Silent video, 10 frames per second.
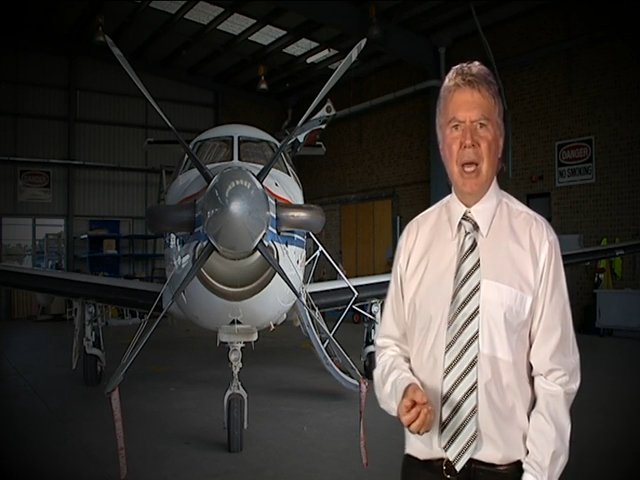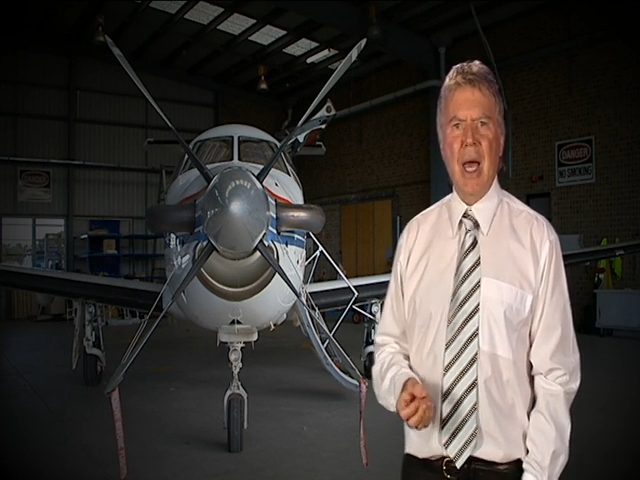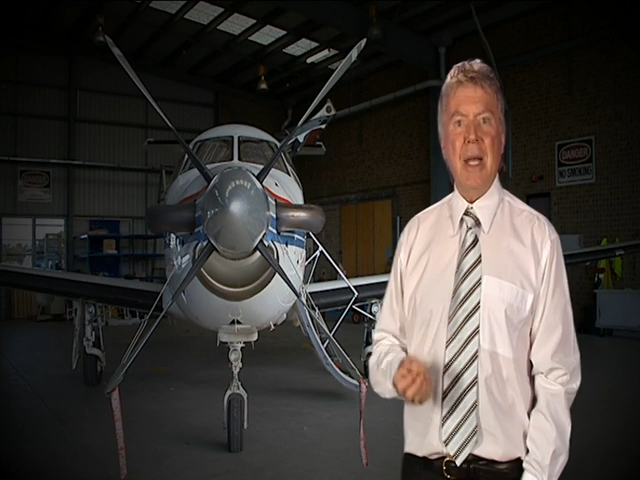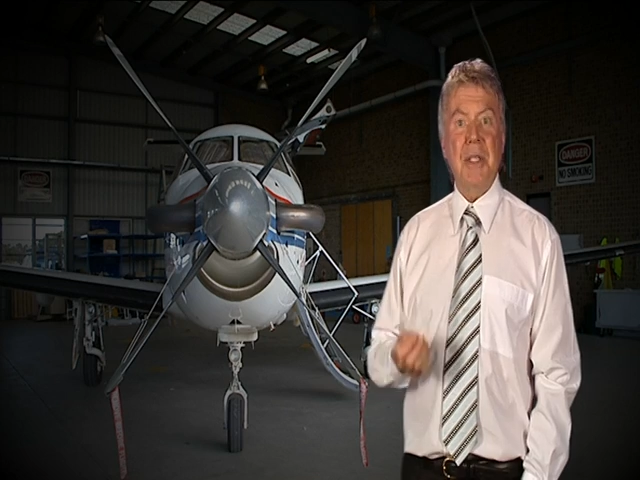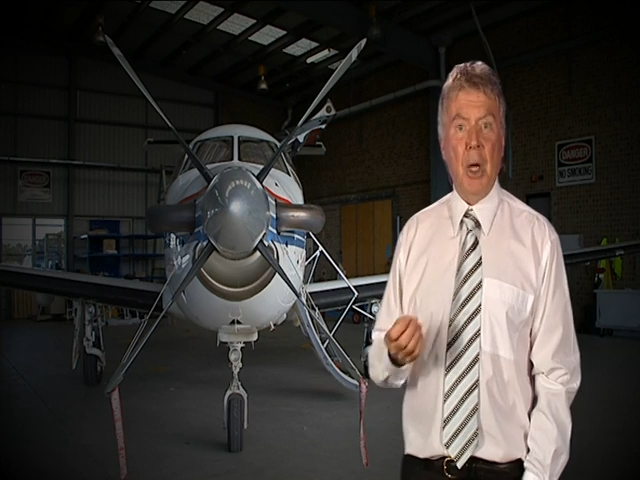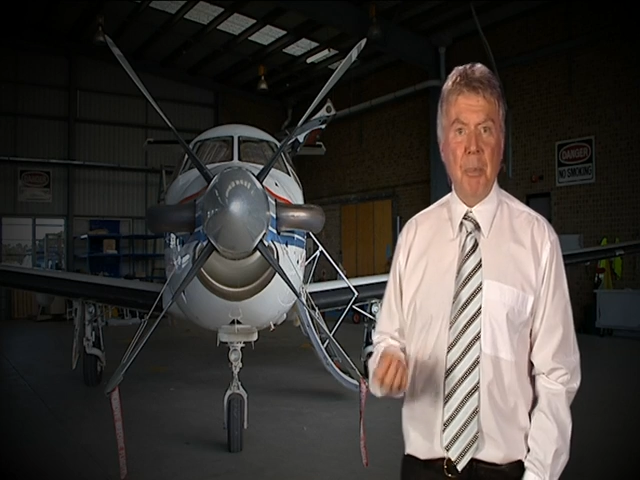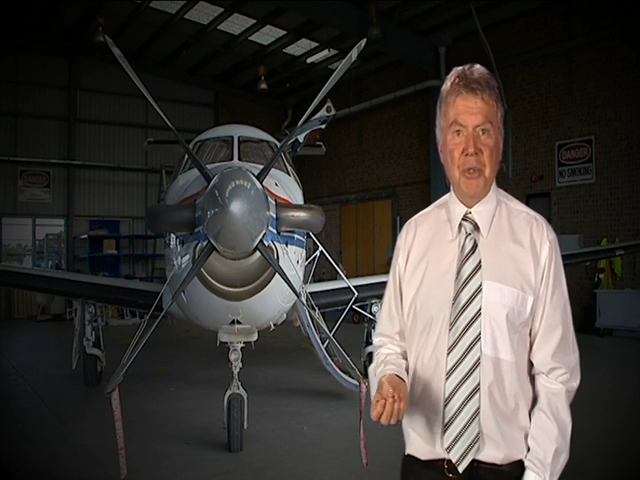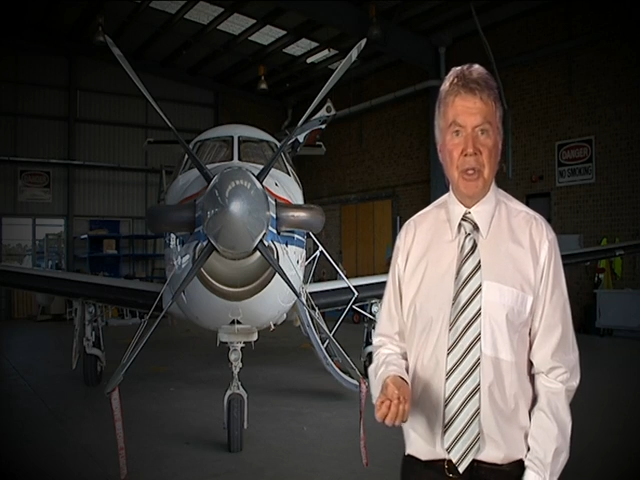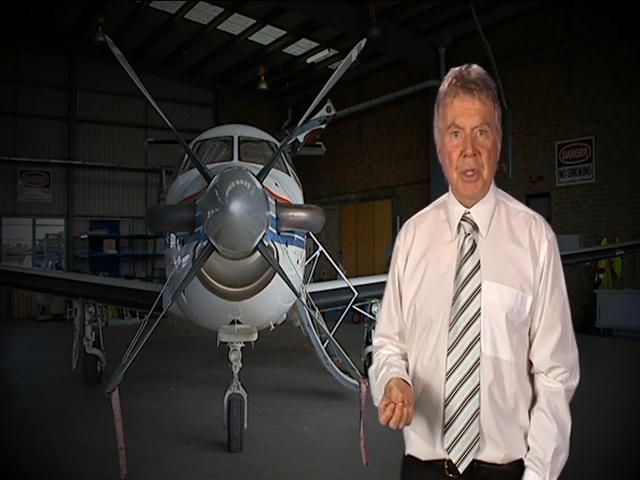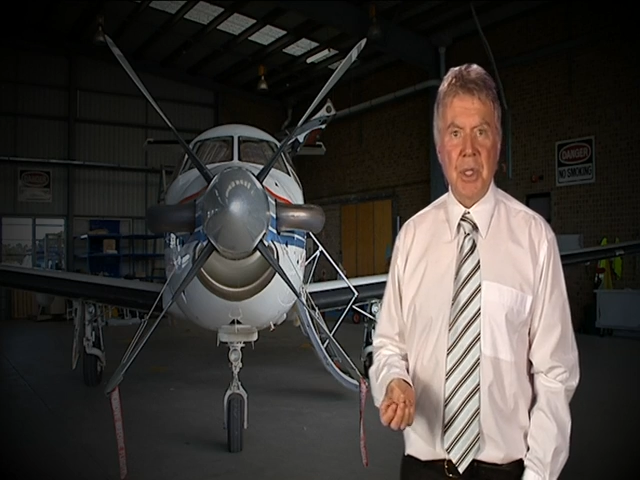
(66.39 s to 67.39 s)
has
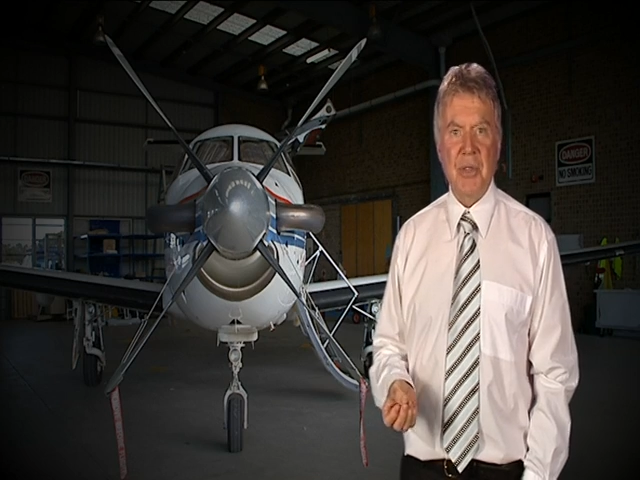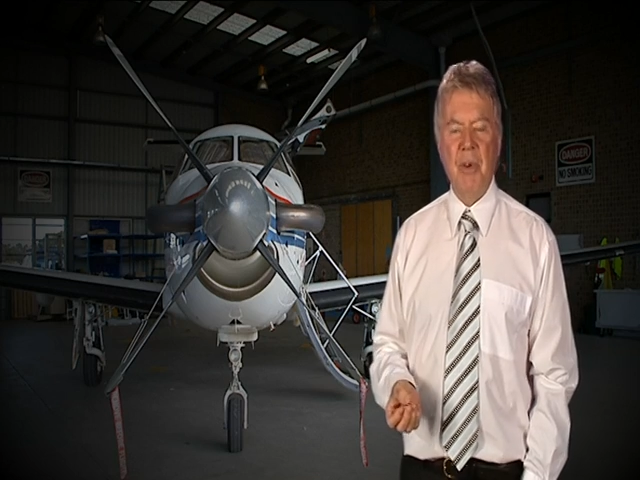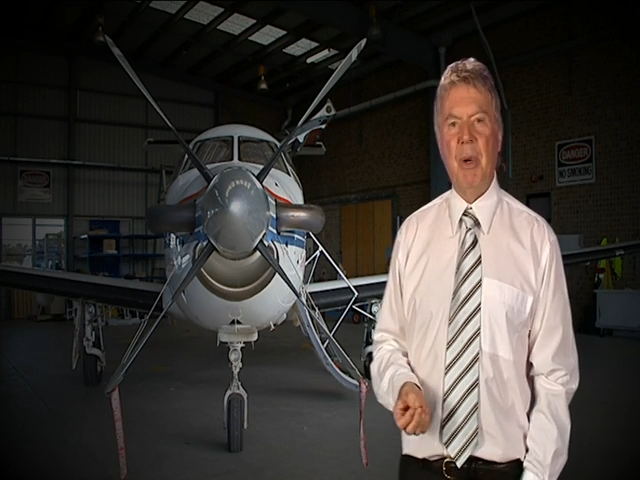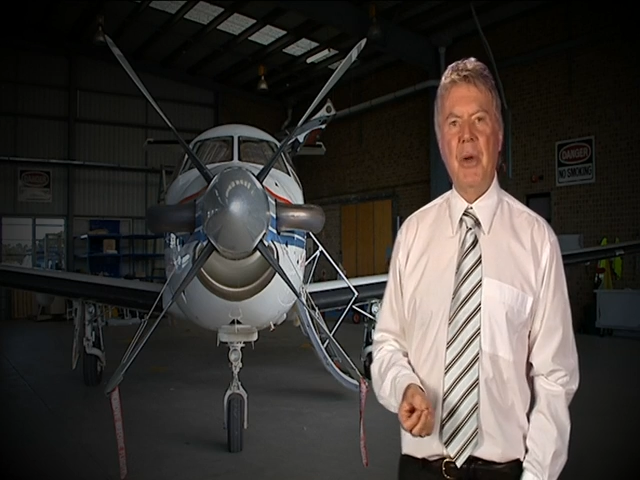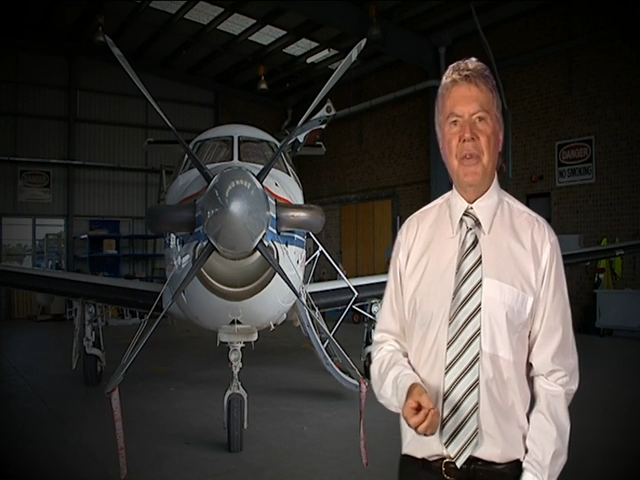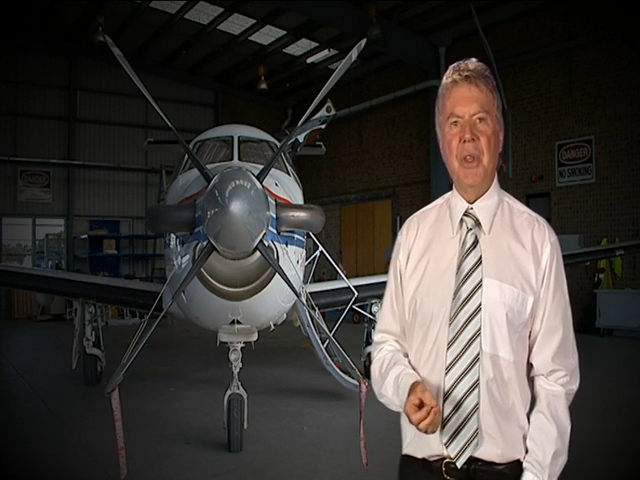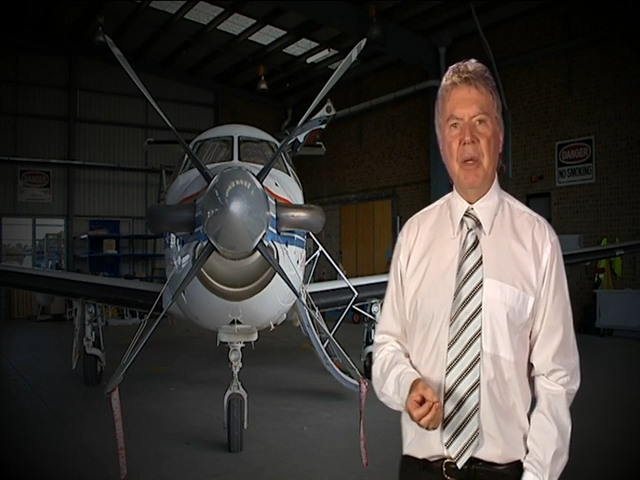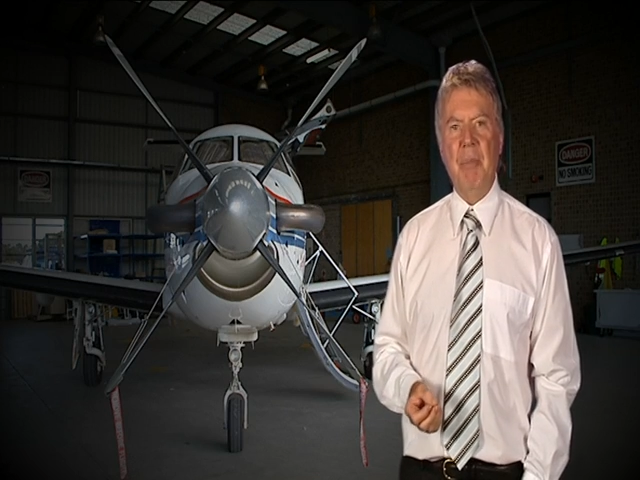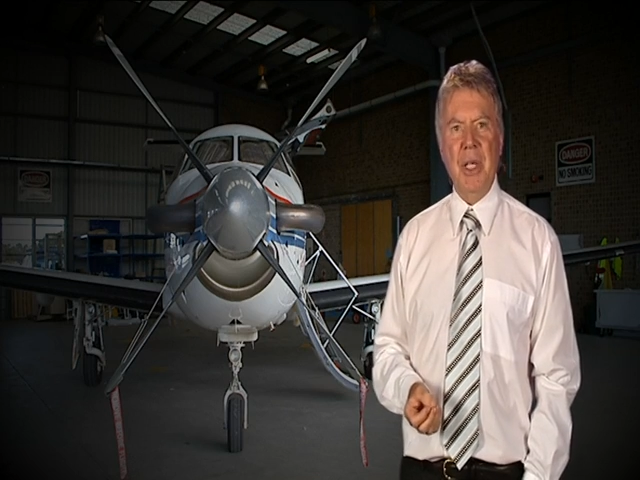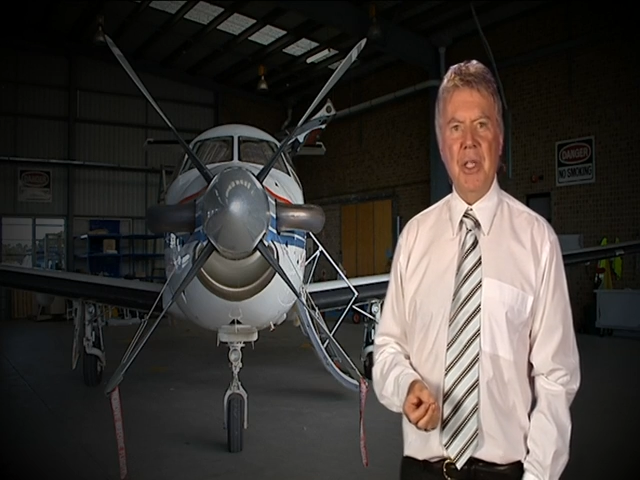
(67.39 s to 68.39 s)
options for both the
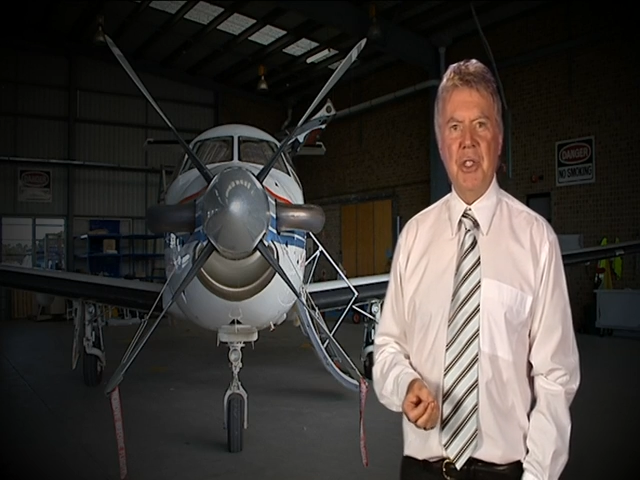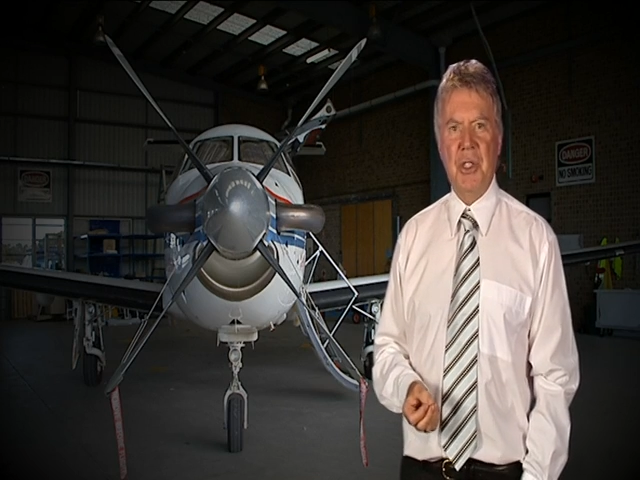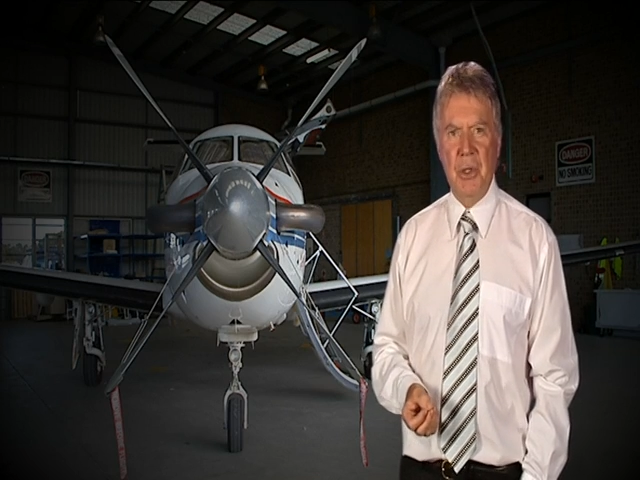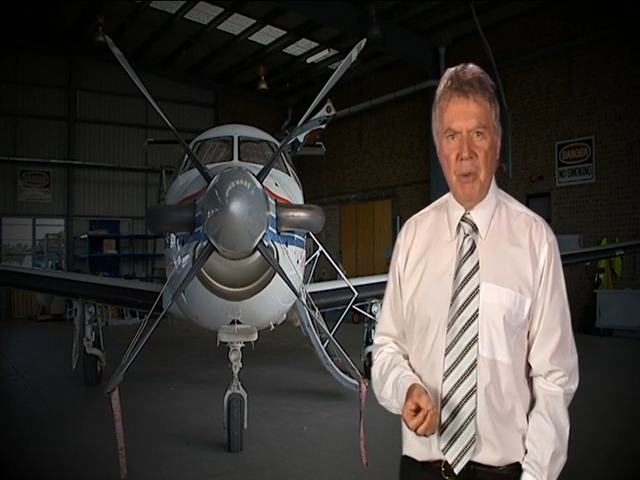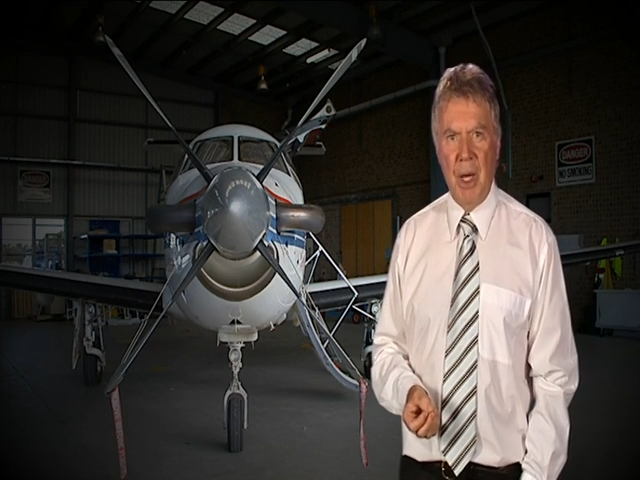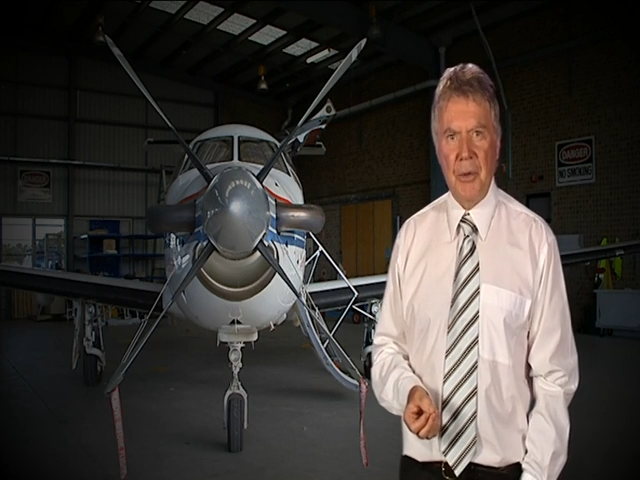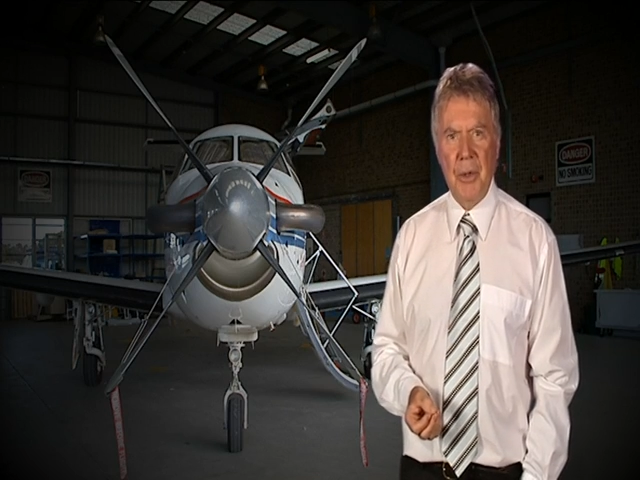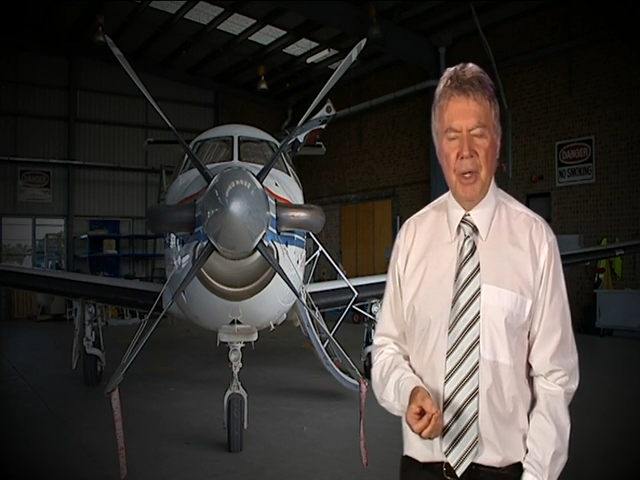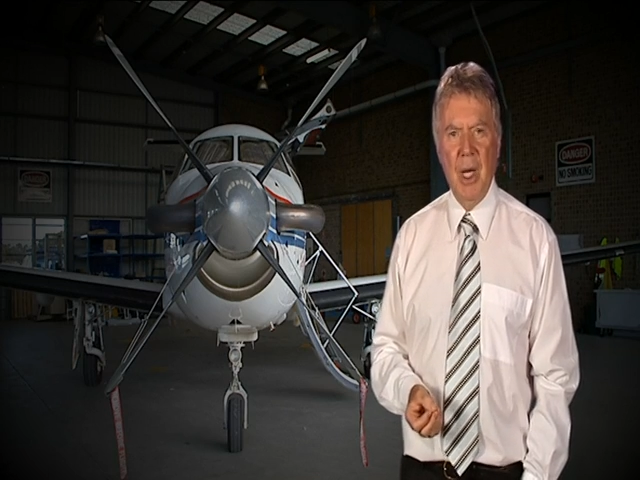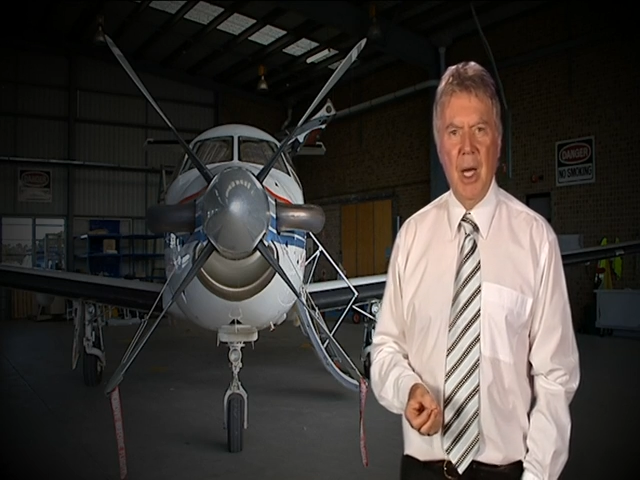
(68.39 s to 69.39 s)
Beech 200